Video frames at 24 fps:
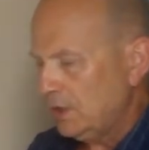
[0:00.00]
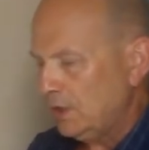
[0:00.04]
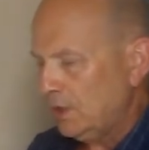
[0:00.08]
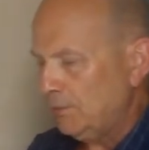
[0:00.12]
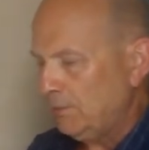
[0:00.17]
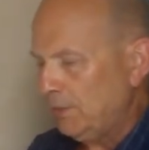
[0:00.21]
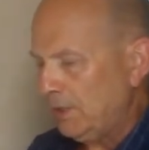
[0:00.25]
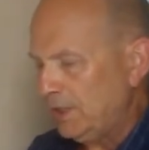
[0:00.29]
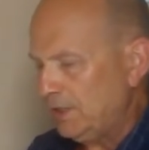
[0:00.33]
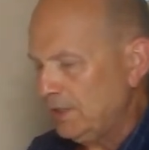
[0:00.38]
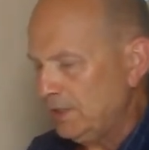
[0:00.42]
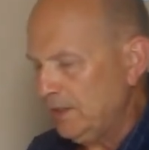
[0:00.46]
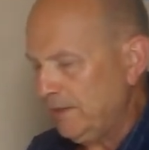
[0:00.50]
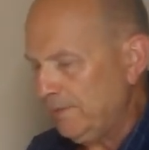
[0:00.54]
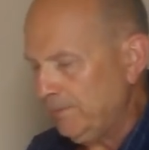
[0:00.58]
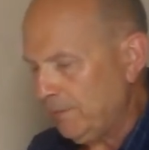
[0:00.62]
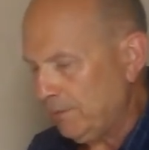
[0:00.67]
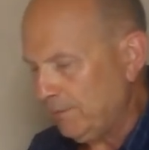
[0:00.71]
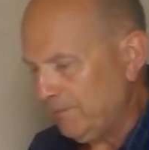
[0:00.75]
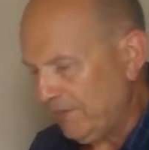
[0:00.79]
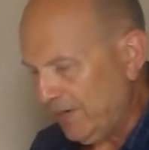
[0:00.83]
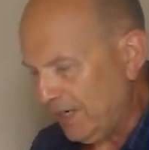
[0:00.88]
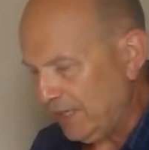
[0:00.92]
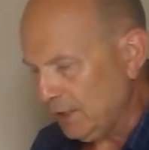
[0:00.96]
making them
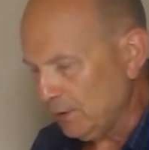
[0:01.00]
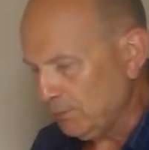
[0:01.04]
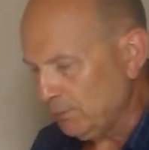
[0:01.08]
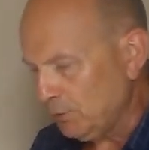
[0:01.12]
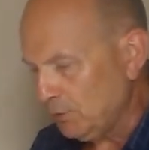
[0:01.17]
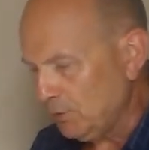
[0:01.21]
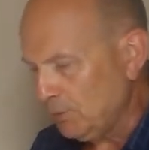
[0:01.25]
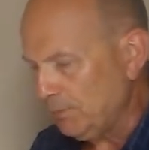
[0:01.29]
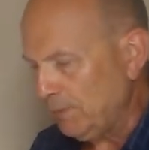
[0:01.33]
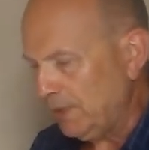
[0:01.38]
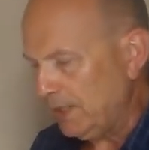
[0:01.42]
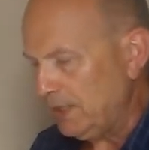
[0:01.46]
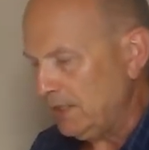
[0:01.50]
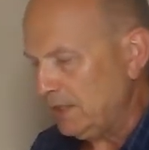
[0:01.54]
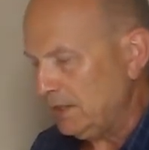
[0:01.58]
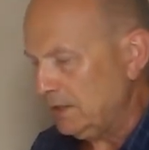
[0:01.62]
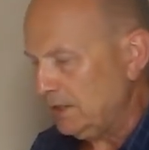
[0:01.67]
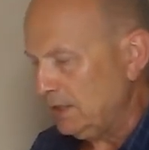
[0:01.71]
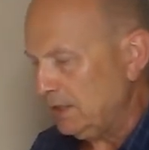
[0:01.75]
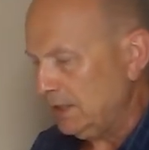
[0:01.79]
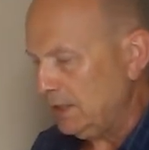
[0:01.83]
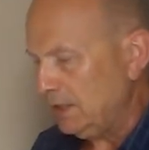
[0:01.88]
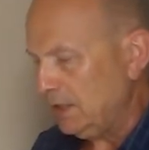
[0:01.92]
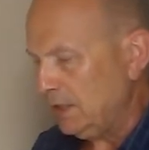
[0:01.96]
available, making
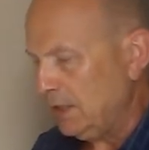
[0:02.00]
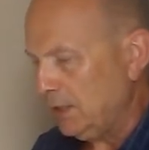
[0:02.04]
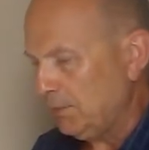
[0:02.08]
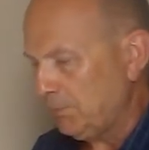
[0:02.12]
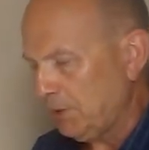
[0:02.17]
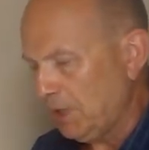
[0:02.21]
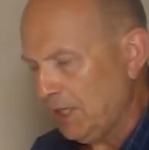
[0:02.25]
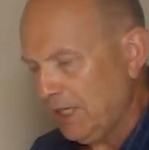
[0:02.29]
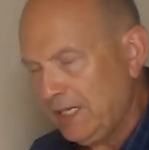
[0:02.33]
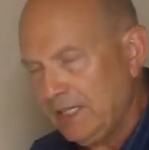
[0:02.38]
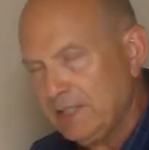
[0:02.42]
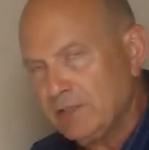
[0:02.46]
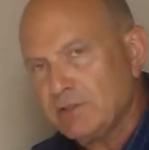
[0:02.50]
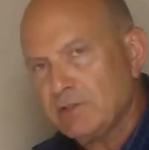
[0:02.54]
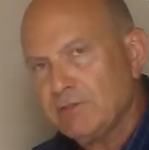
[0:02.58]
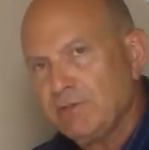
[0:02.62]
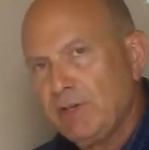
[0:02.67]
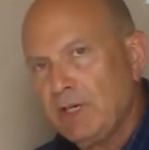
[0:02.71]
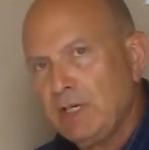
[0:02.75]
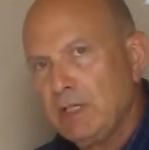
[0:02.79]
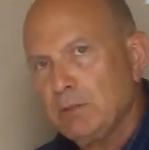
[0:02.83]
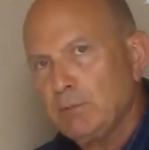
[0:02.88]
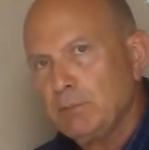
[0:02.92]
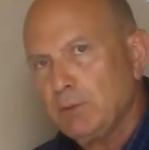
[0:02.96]
the plans
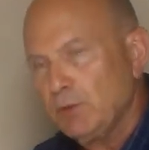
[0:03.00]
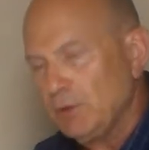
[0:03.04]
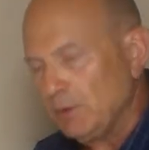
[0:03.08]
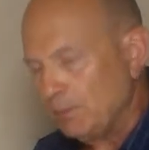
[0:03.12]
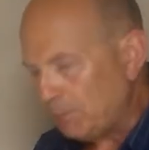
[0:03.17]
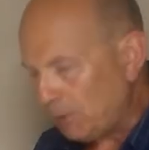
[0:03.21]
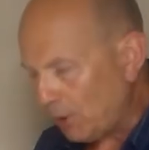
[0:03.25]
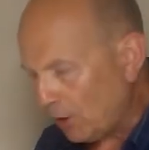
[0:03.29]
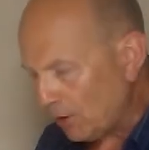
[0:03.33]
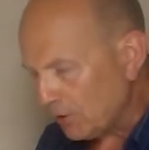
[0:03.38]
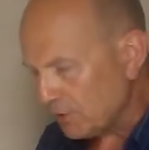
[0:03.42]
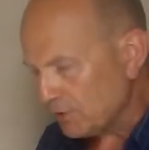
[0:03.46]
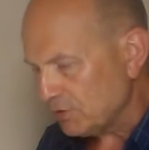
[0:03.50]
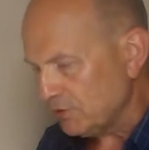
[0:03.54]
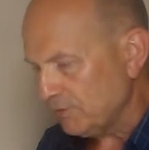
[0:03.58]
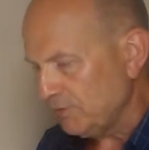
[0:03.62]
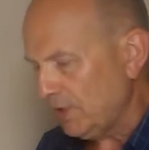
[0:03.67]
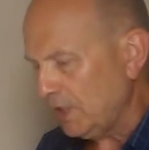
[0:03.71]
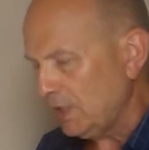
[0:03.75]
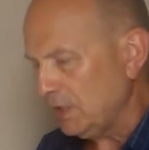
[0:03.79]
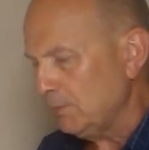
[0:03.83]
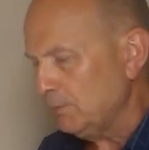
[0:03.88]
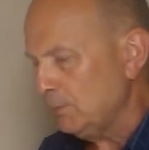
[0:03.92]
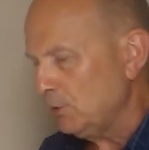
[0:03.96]
available, the parts
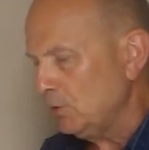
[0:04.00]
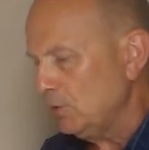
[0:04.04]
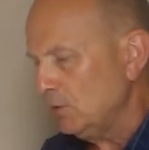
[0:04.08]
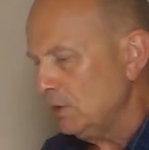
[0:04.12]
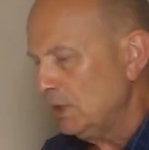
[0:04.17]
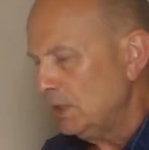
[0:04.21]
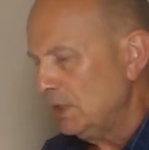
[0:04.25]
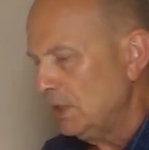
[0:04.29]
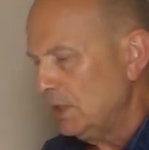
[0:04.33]
available,